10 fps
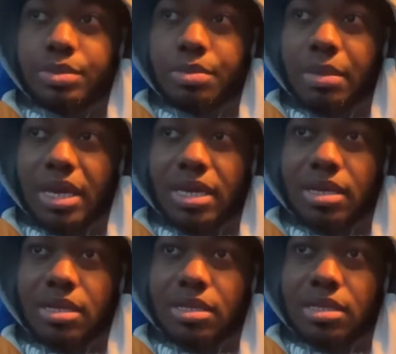
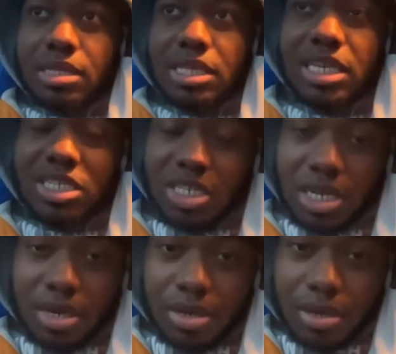make this
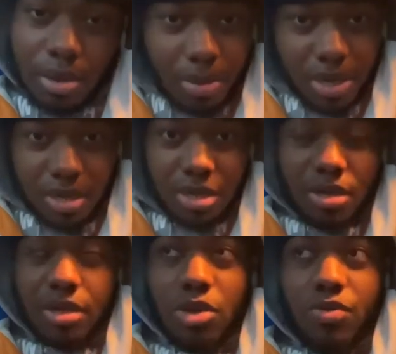year a better year
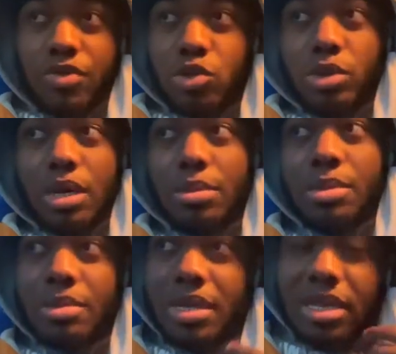and hopefully you can
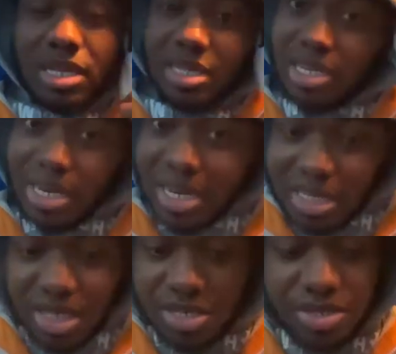implement it in your next
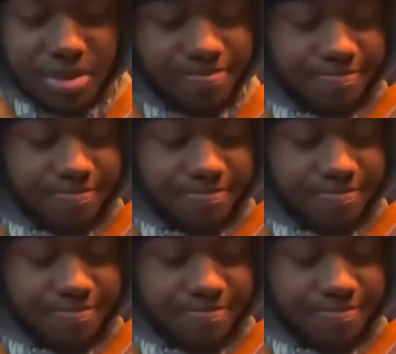years.